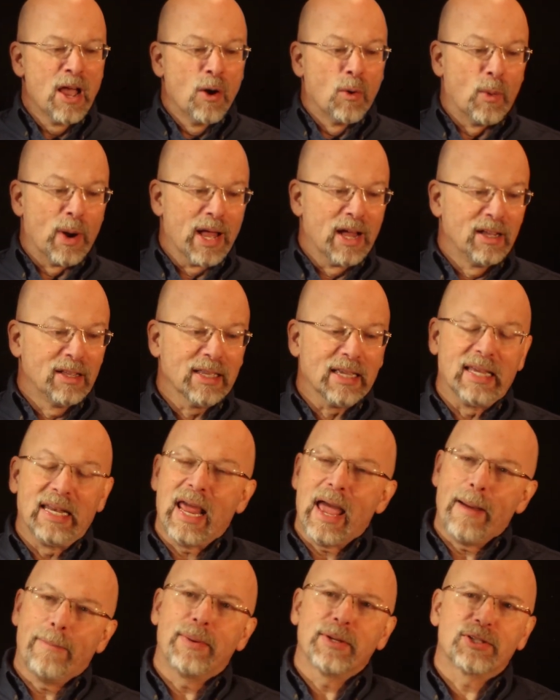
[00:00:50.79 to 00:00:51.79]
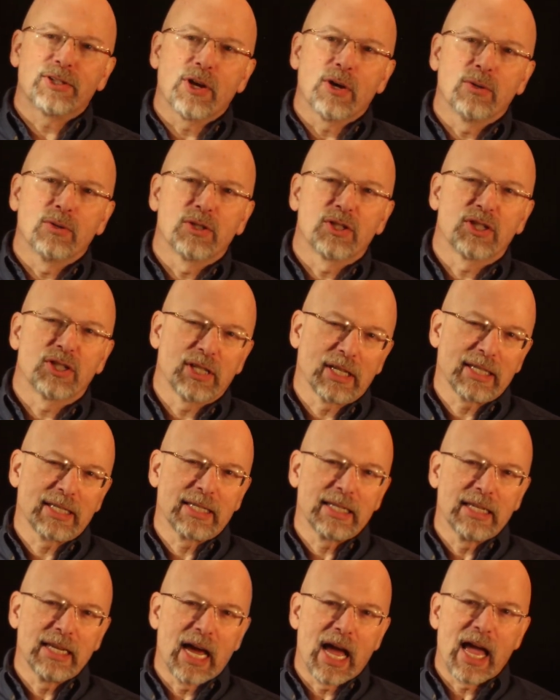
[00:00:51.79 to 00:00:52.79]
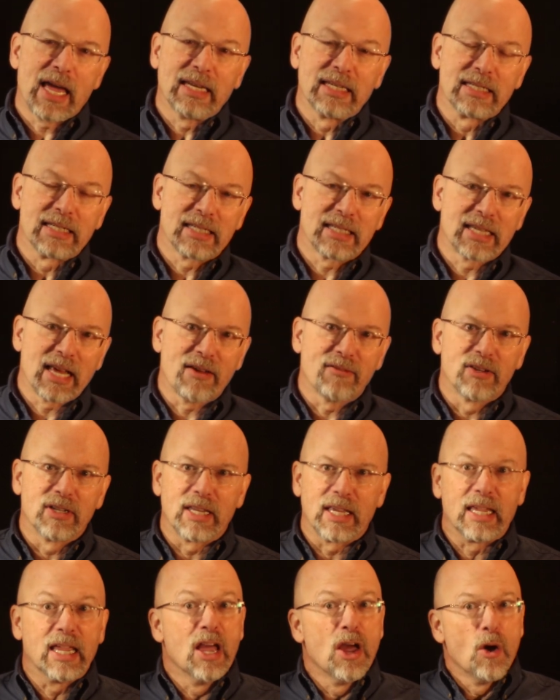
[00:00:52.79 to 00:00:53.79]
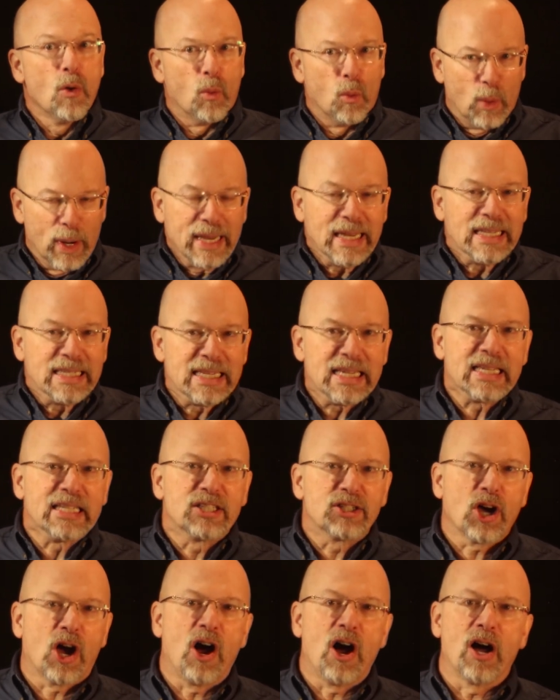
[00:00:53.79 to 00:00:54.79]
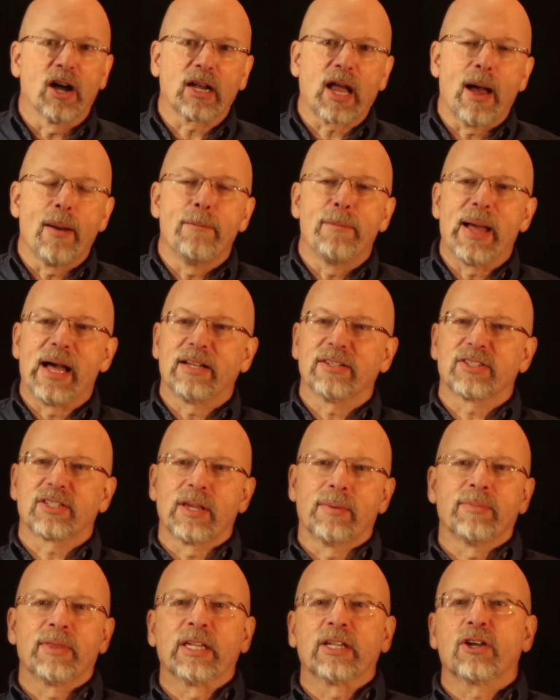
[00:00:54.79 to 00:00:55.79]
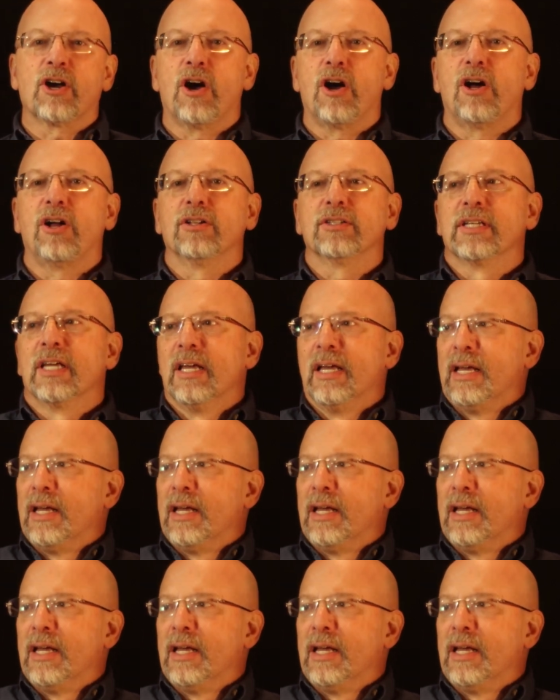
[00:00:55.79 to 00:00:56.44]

Well, in episodes 69 and 70, we did talk about something called,